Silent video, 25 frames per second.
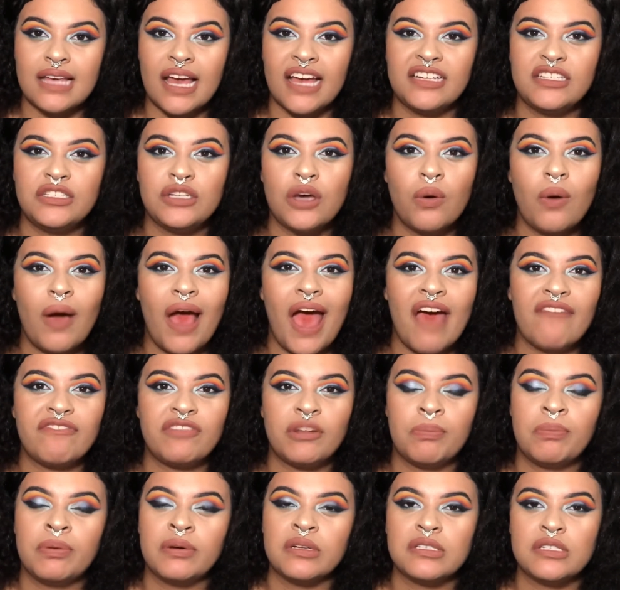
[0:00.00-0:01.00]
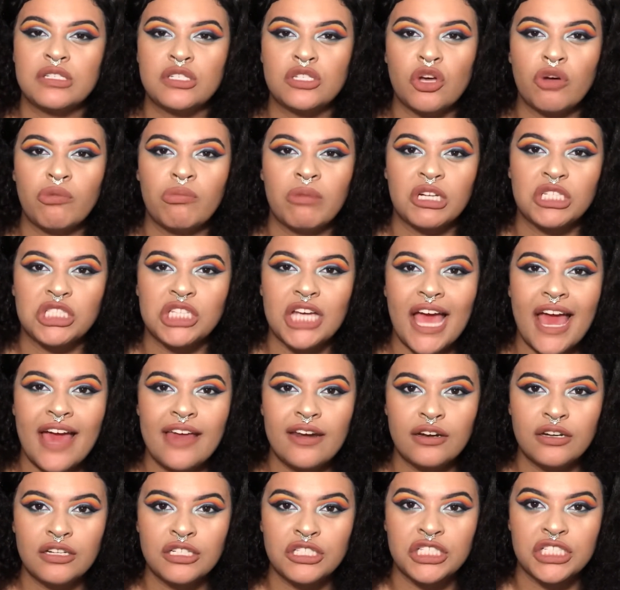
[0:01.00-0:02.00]
I don't have to put so much
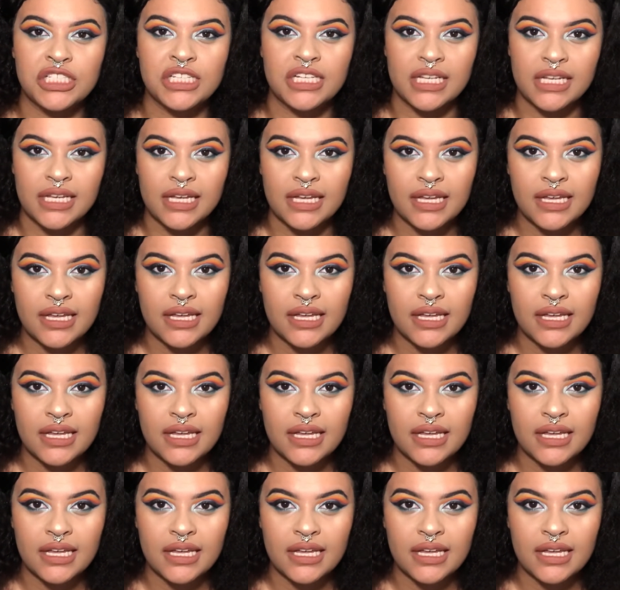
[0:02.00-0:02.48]
energy